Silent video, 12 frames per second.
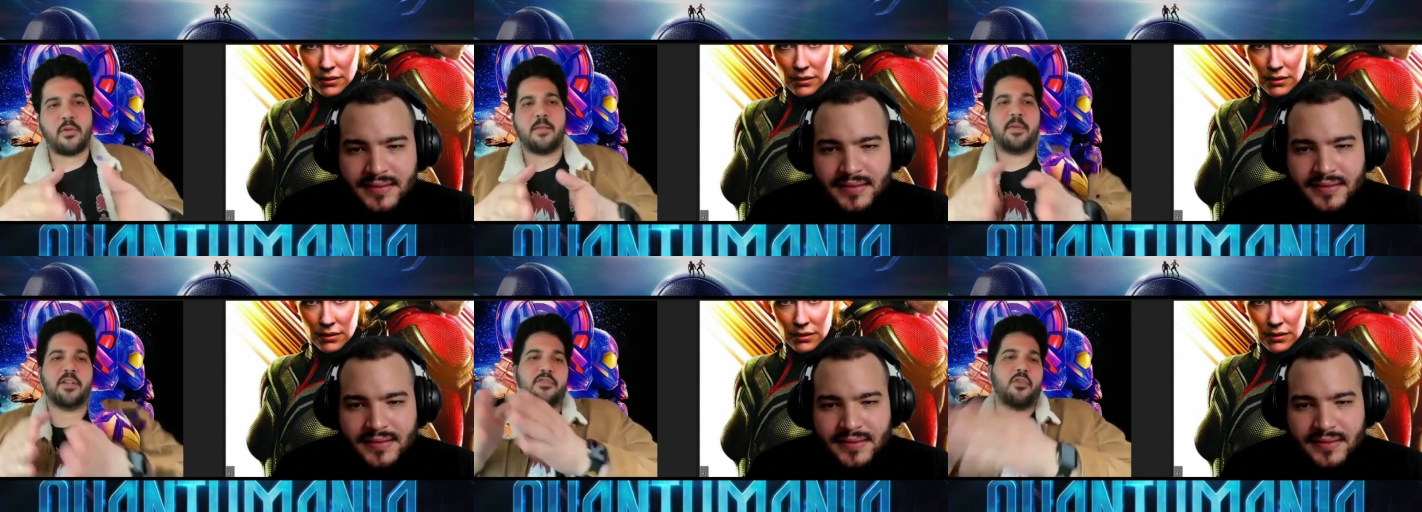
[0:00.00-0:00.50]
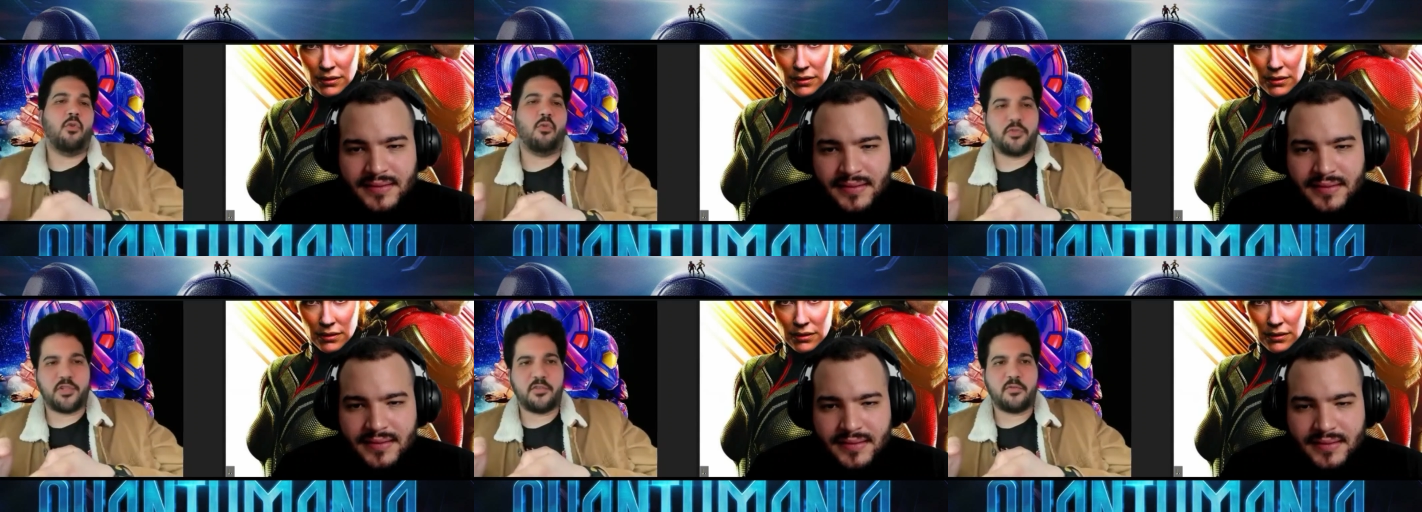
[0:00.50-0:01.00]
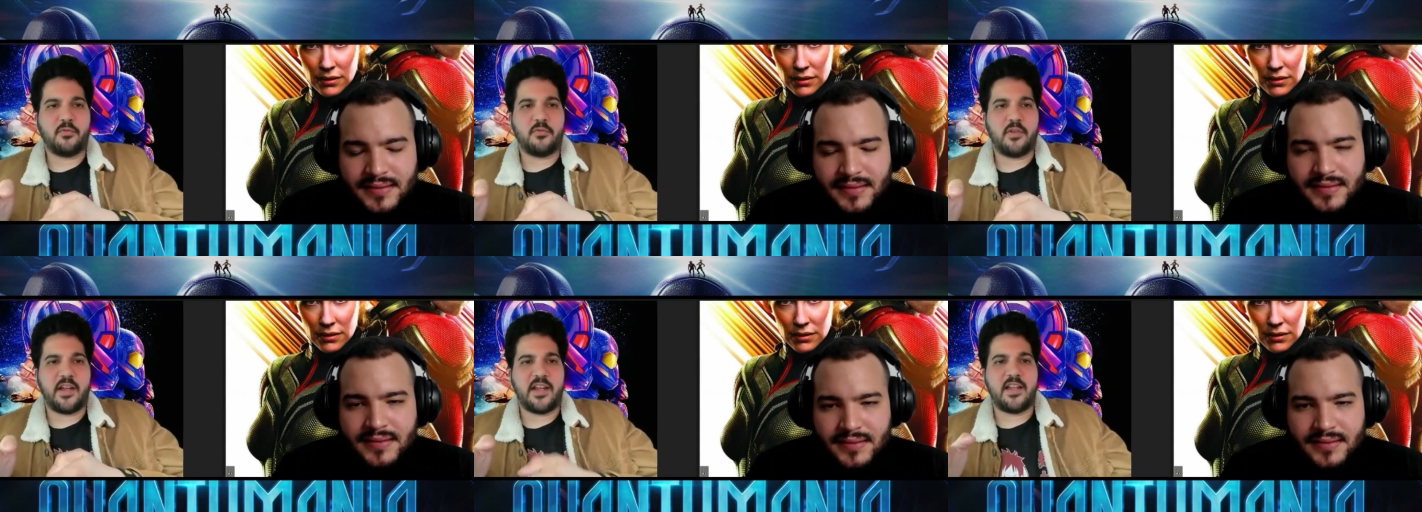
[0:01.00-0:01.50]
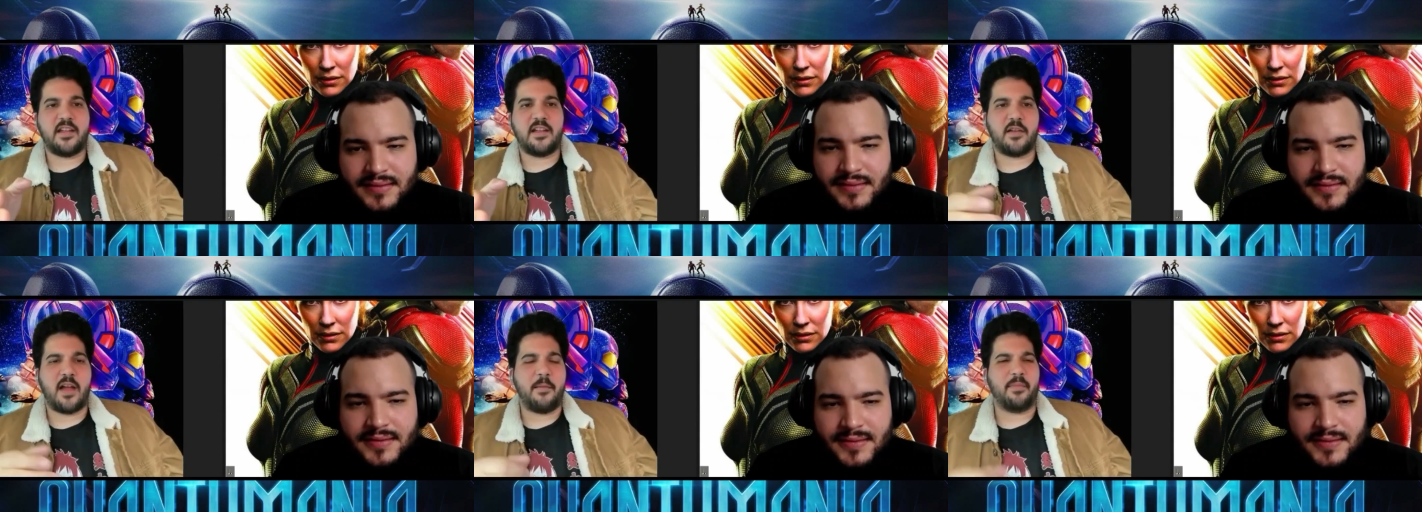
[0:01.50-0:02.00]
Speaker 1: appears older,
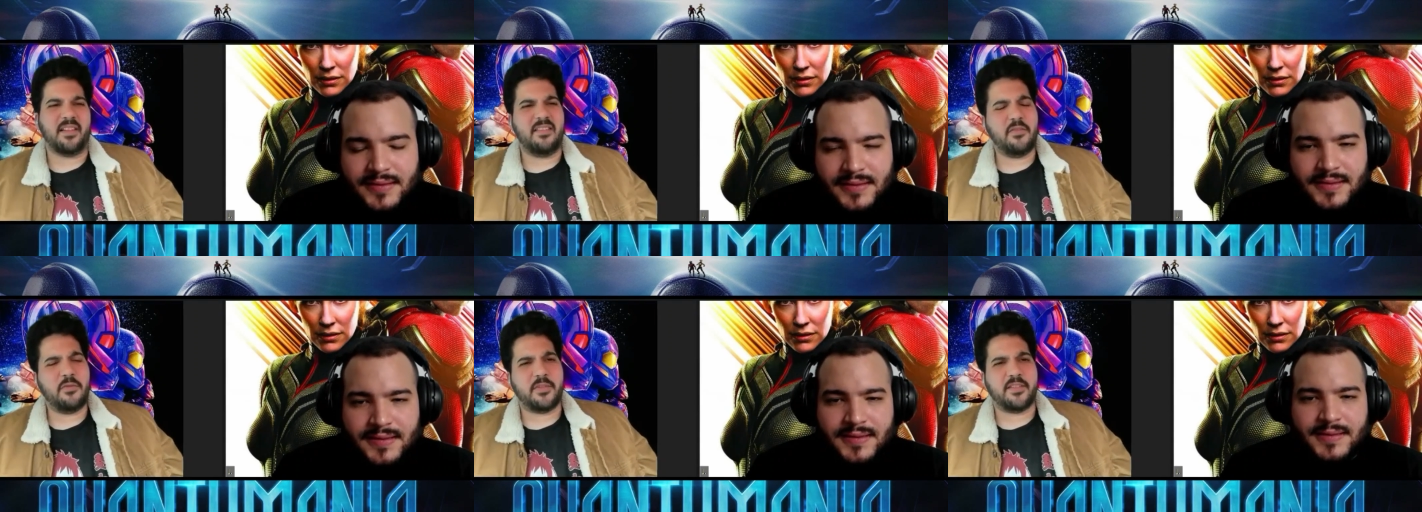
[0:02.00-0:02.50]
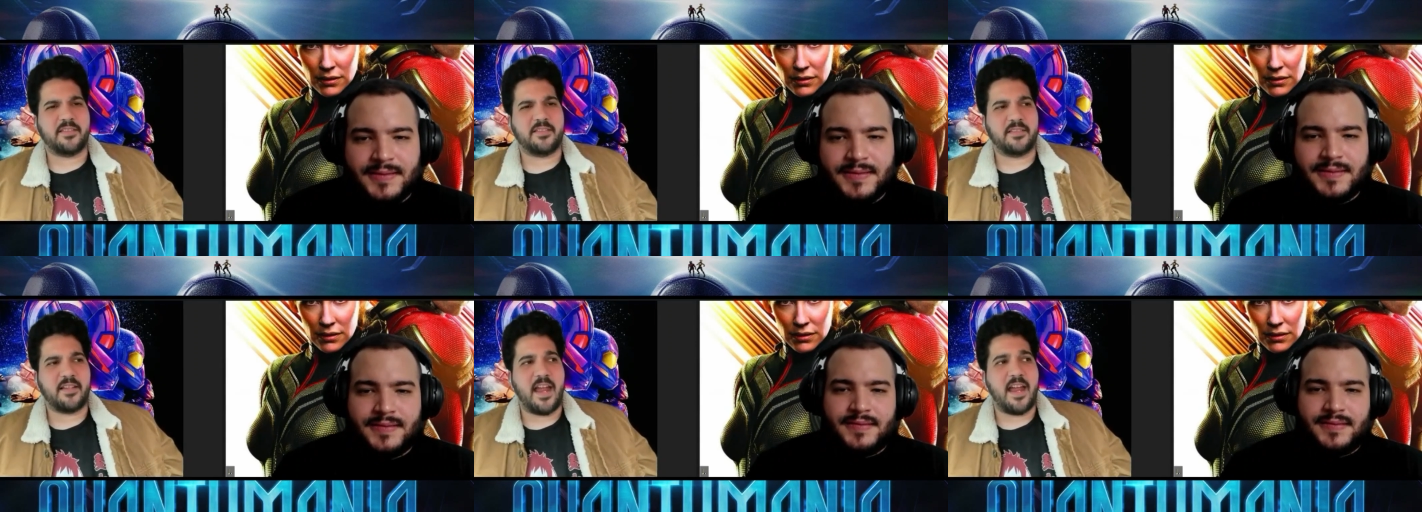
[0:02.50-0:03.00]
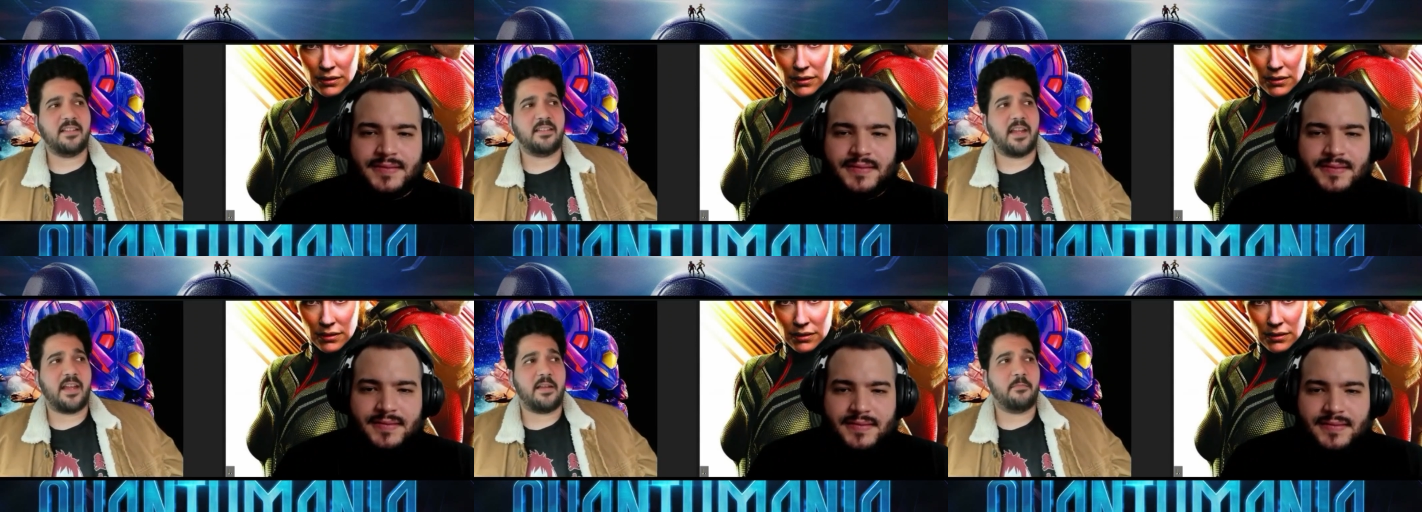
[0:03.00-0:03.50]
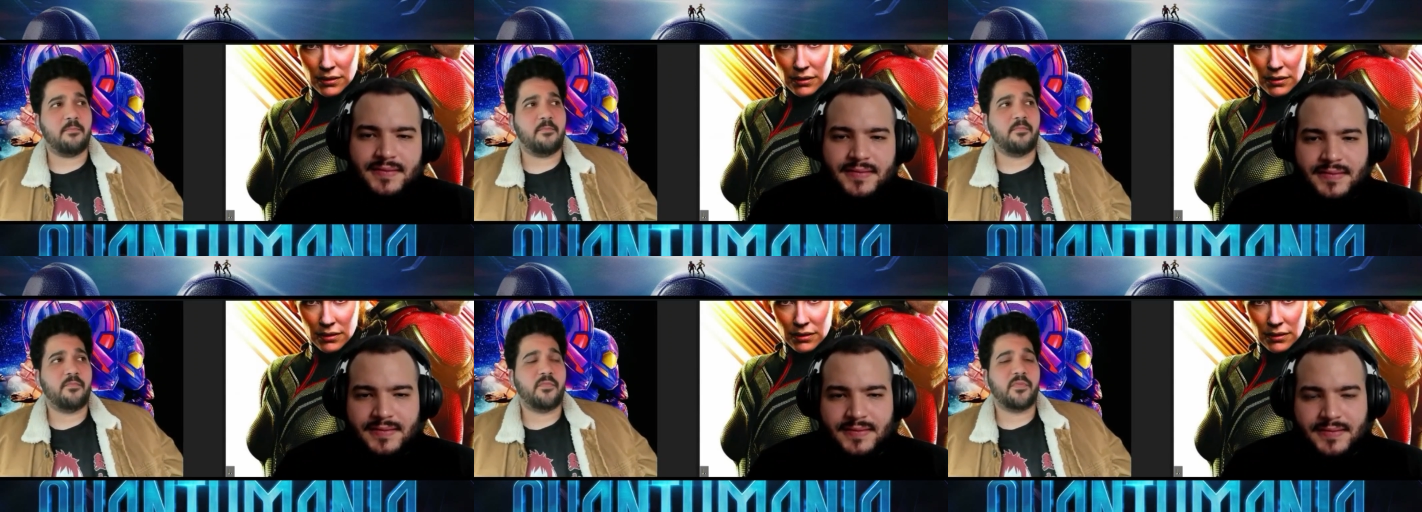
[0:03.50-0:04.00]
and I believe it was Endgame.
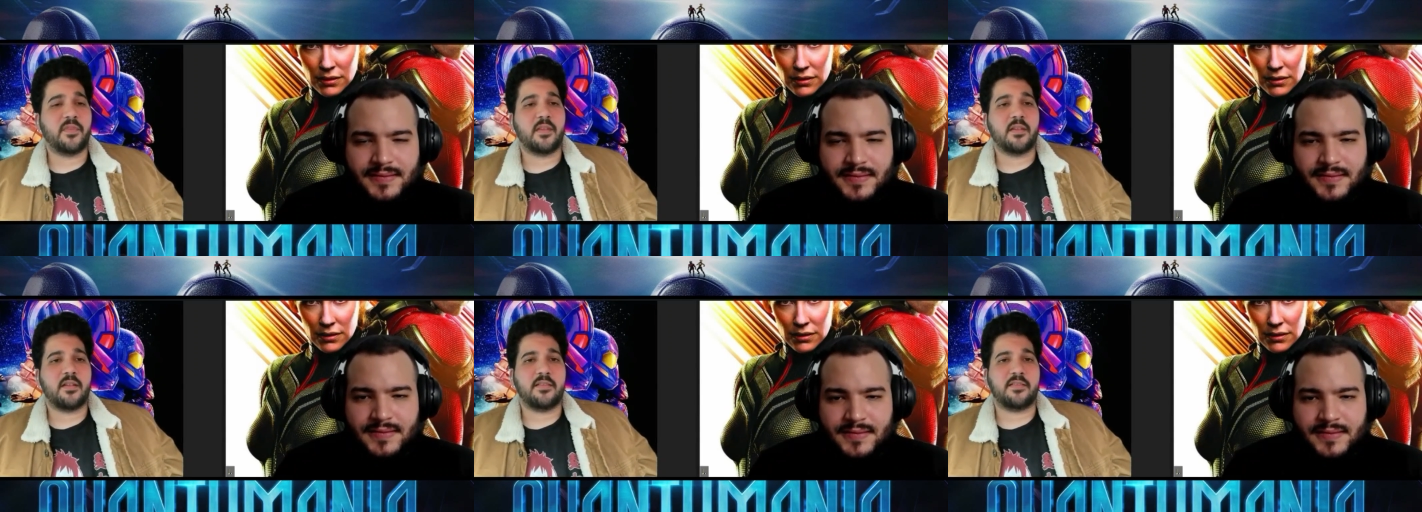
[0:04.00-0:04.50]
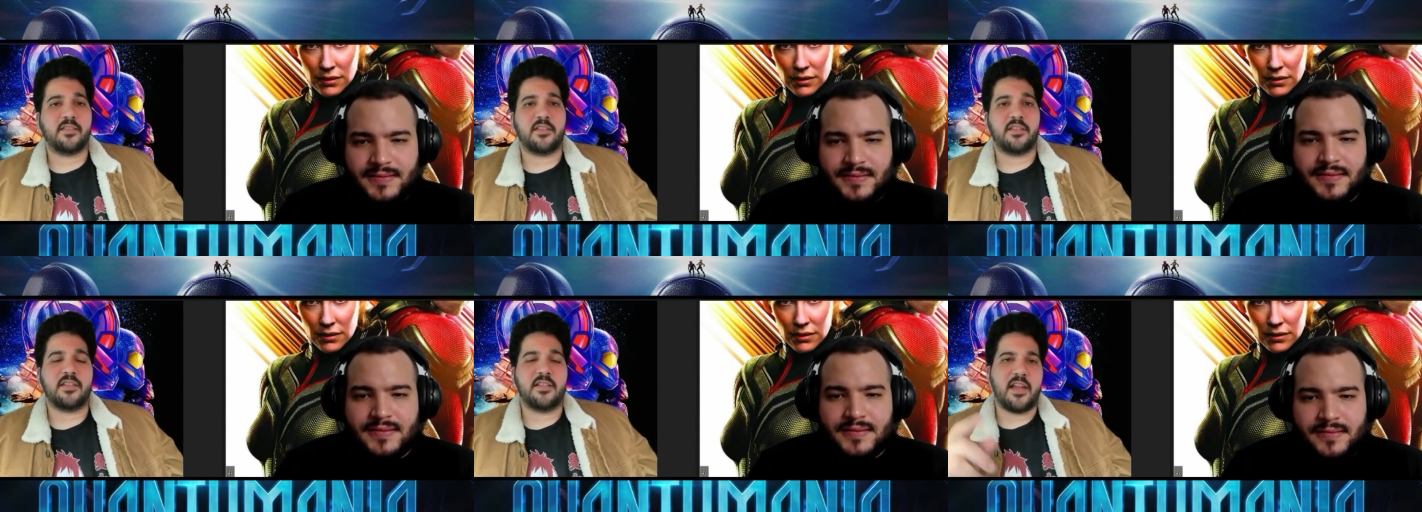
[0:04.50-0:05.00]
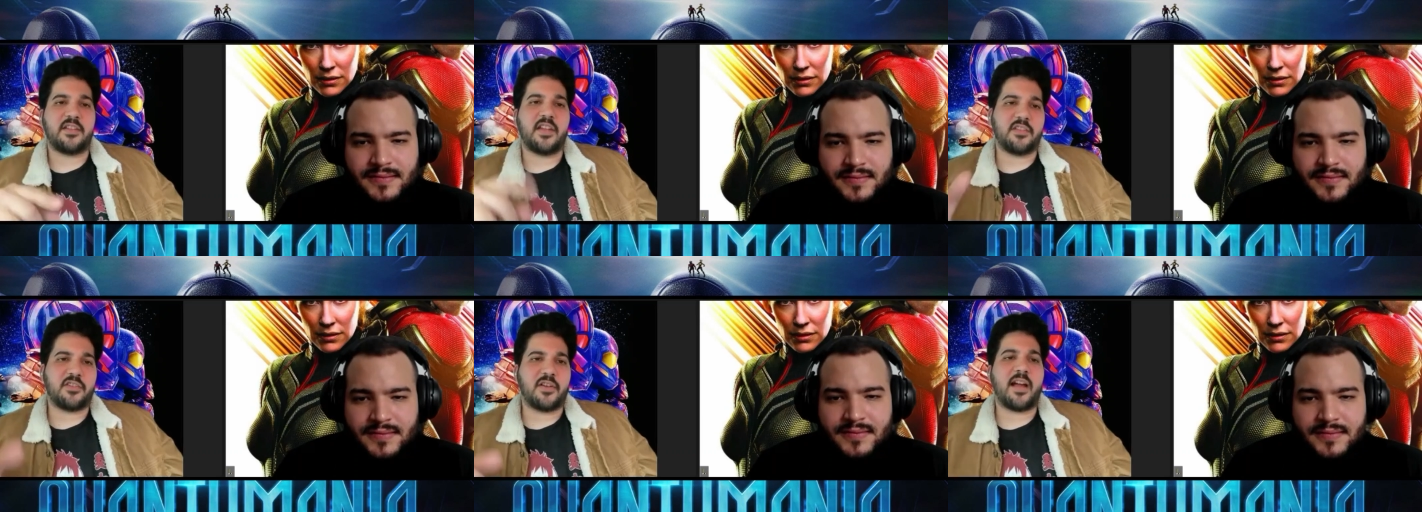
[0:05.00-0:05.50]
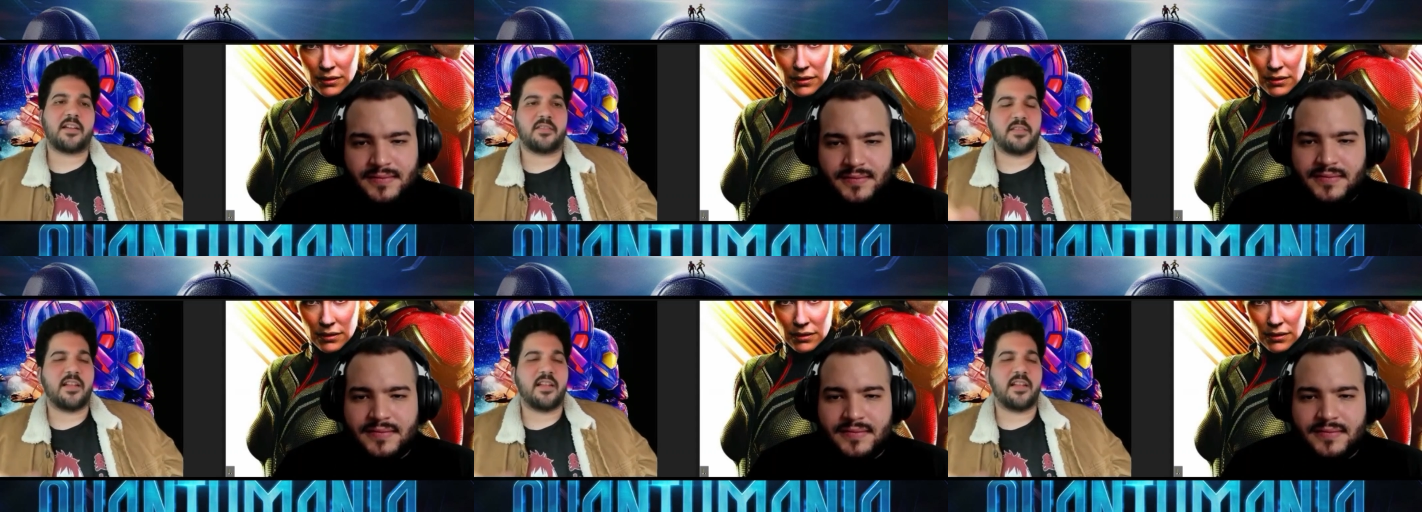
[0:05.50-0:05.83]
They changed her actress.